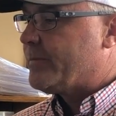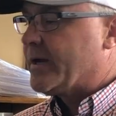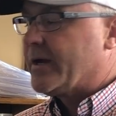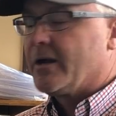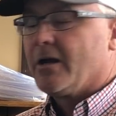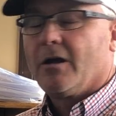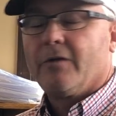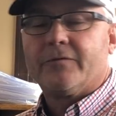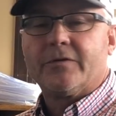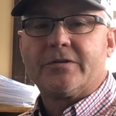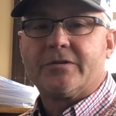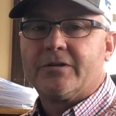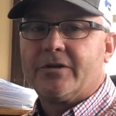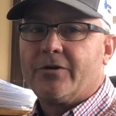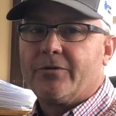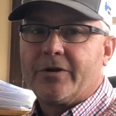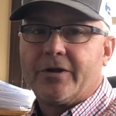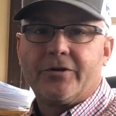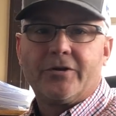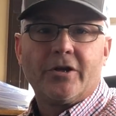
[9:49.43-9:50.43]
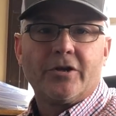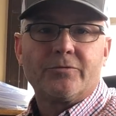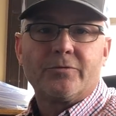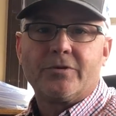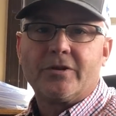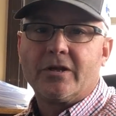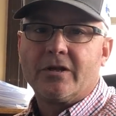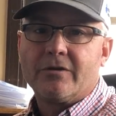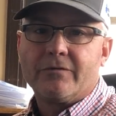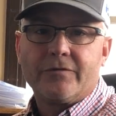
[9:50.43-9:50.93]
the main office and they'll get in touch
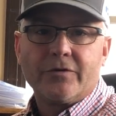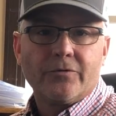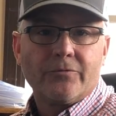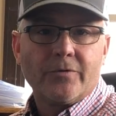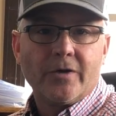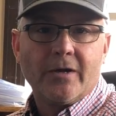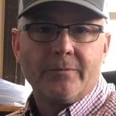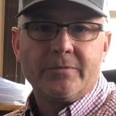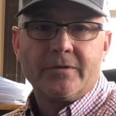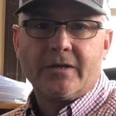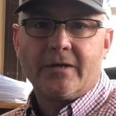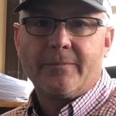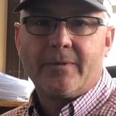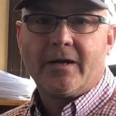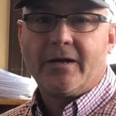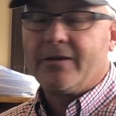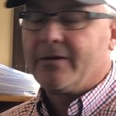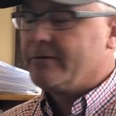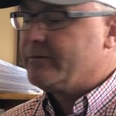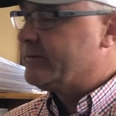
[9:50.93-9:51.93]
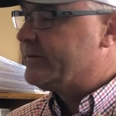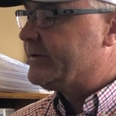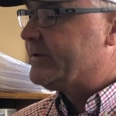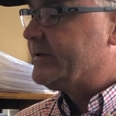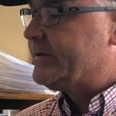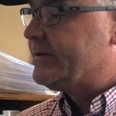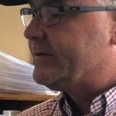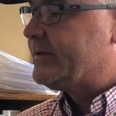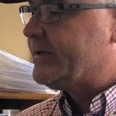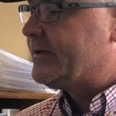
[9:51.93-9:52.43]
with any of the field reps, anybody
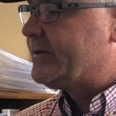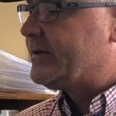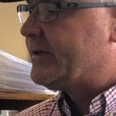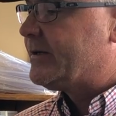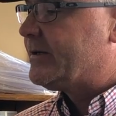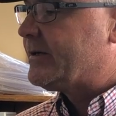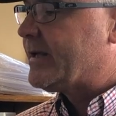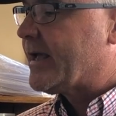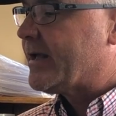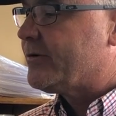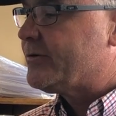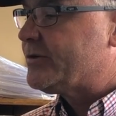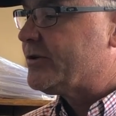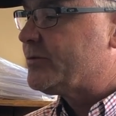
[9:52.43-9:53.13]
that handles